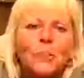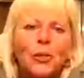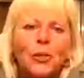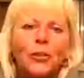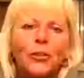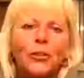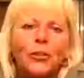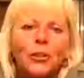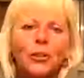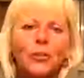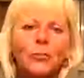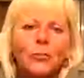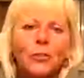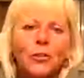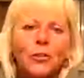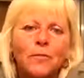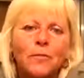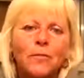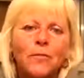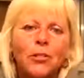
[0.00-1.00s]
Bernard
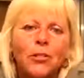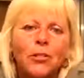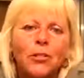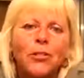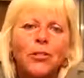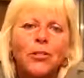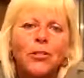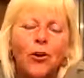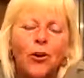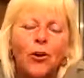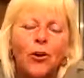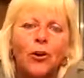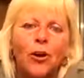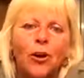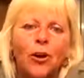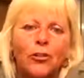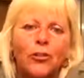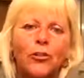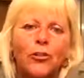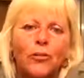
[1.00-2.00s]
was the first dog
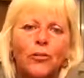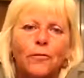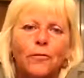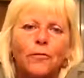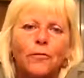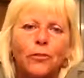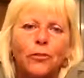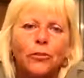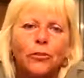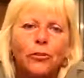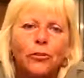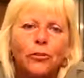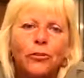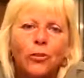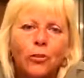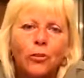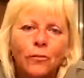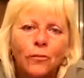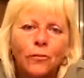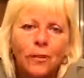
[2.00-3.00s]
on your front
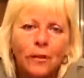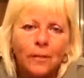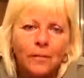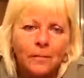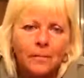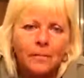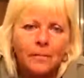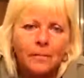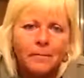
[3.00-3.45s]
cover.